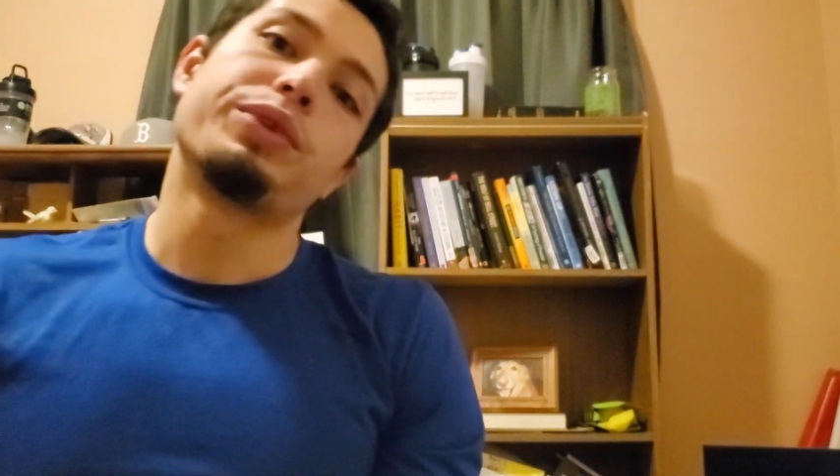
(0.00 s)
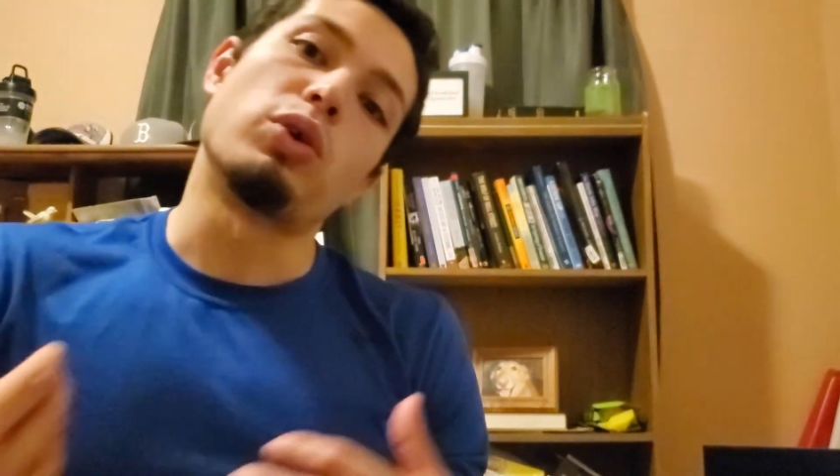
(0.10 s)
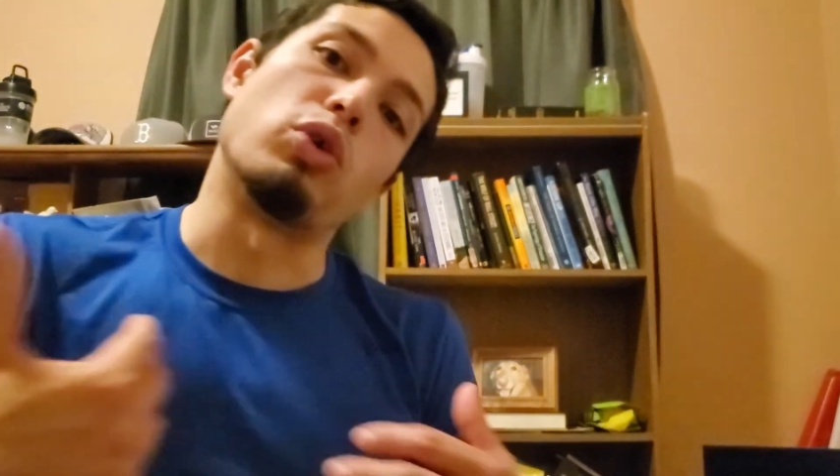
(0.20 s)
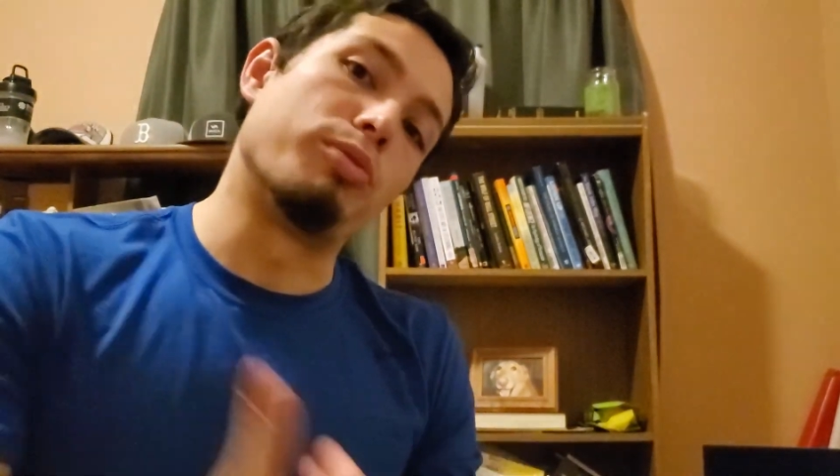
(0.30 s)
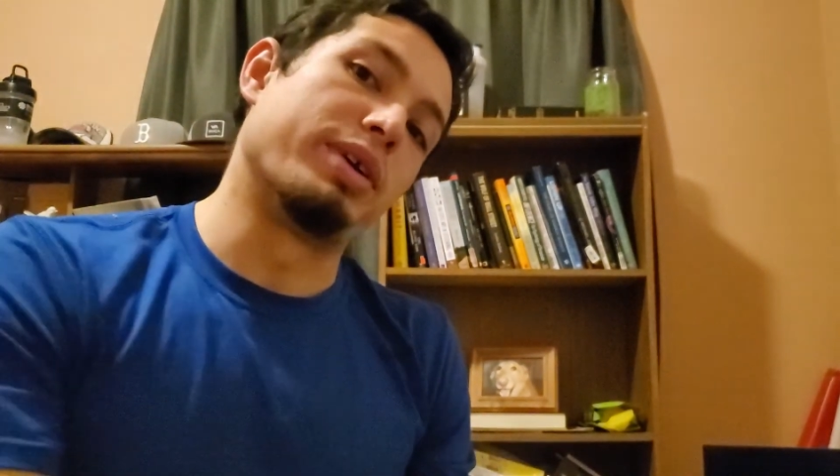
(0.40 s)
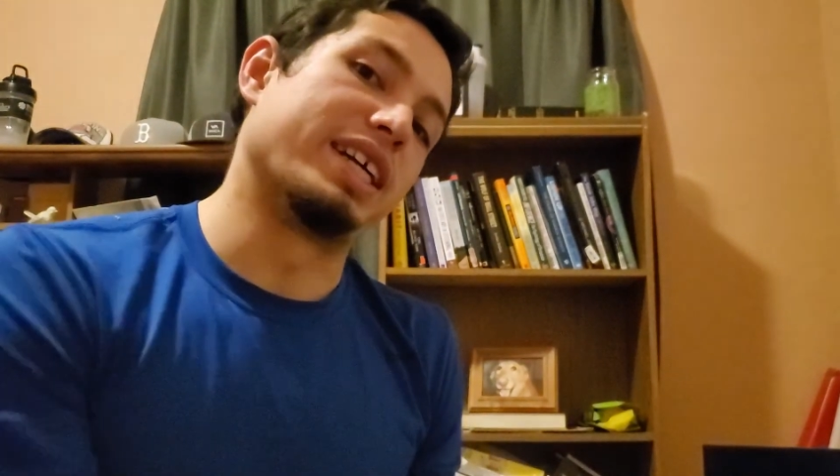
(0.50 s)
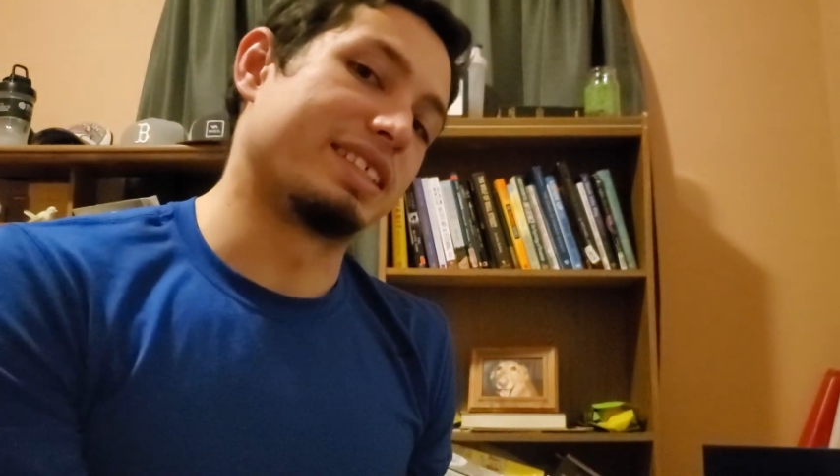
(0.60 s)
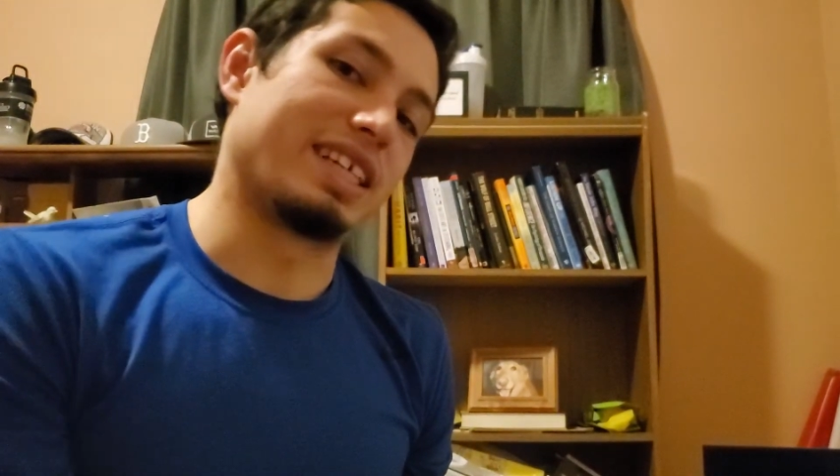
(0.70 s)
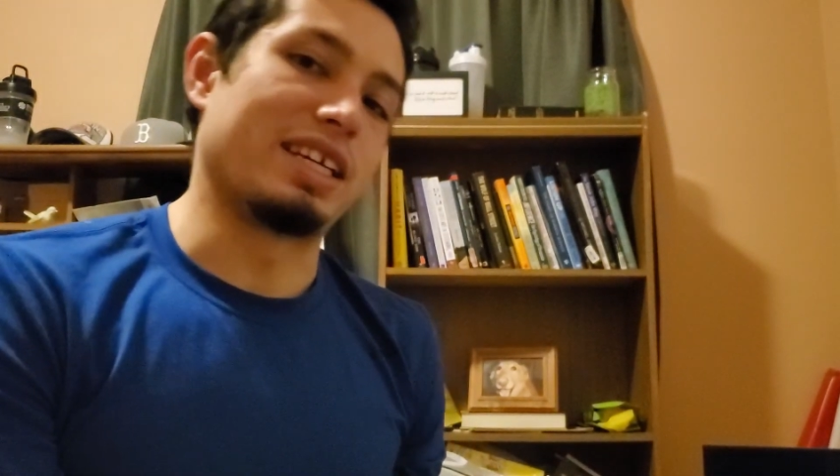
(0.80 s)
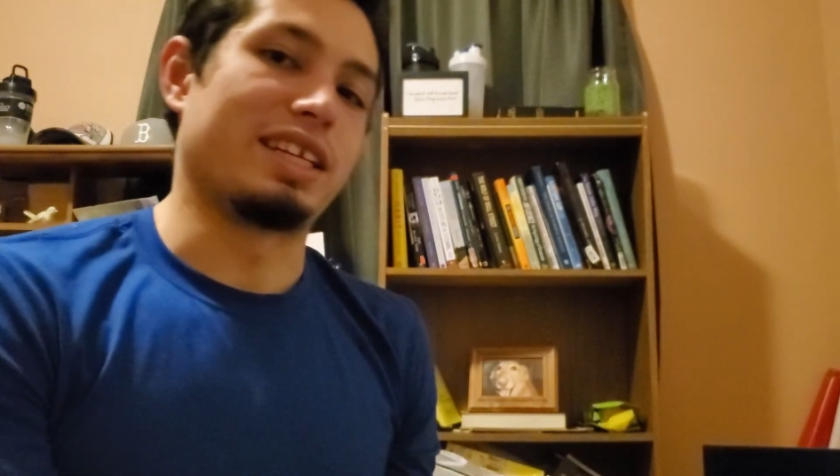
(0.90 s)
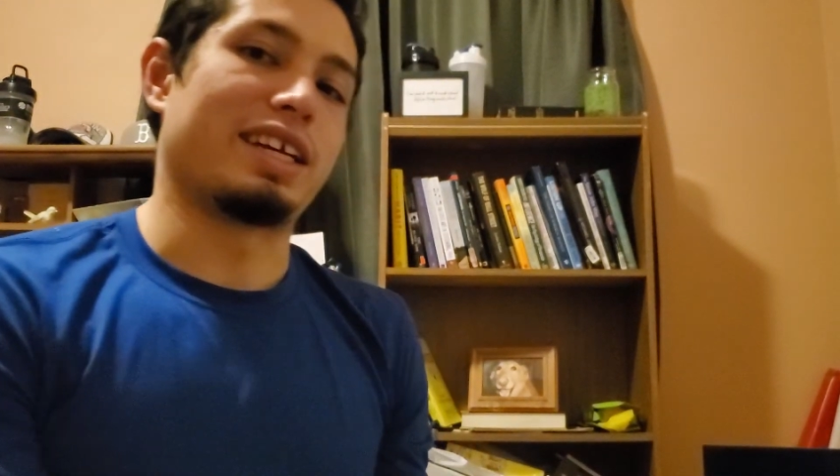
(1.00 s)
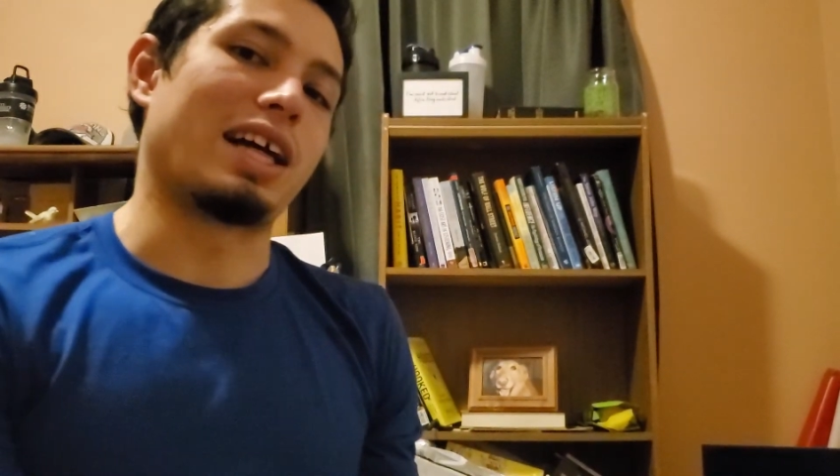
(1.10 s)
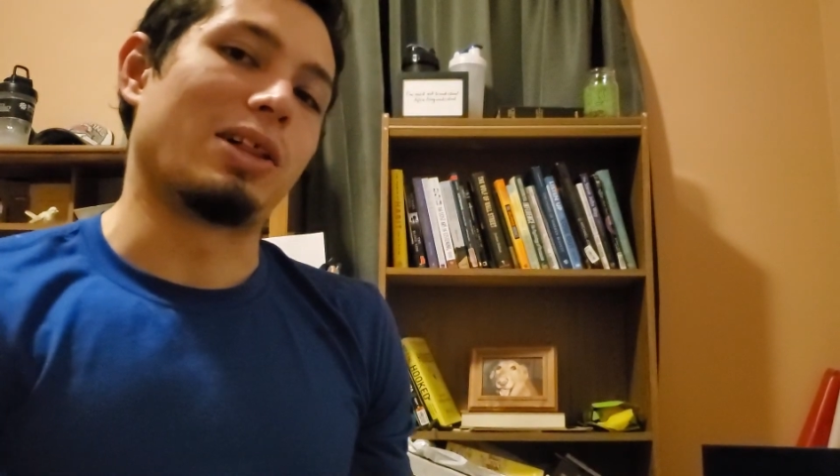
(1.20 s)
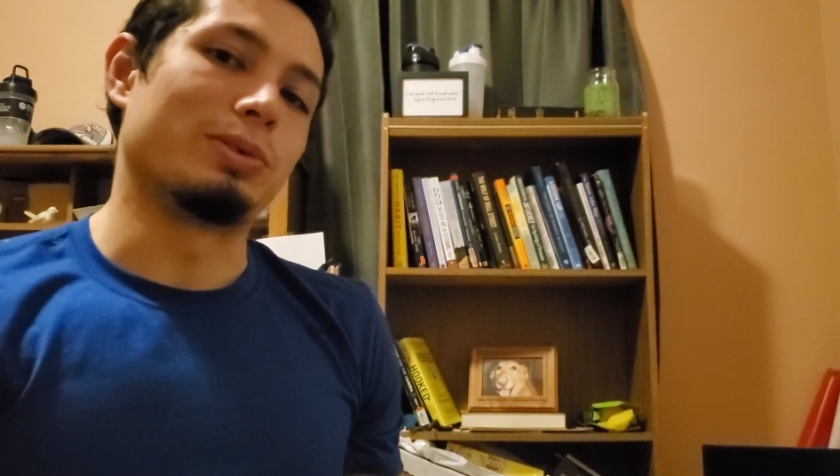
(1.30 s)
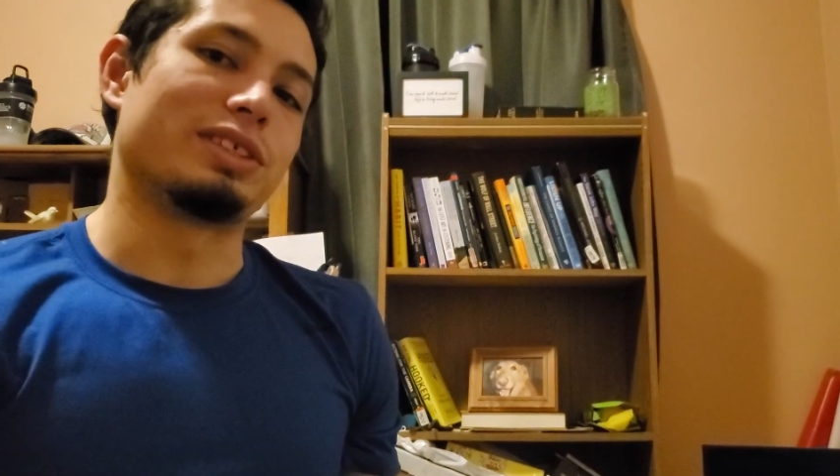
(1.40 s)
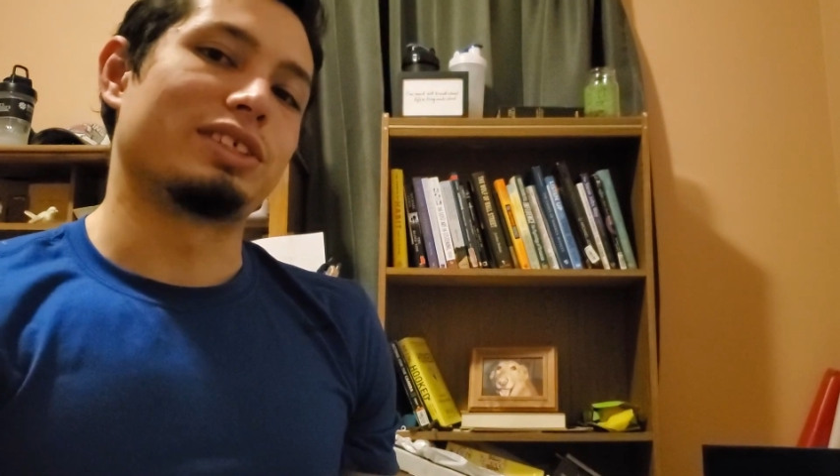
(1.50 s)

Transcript: or maintaining calories.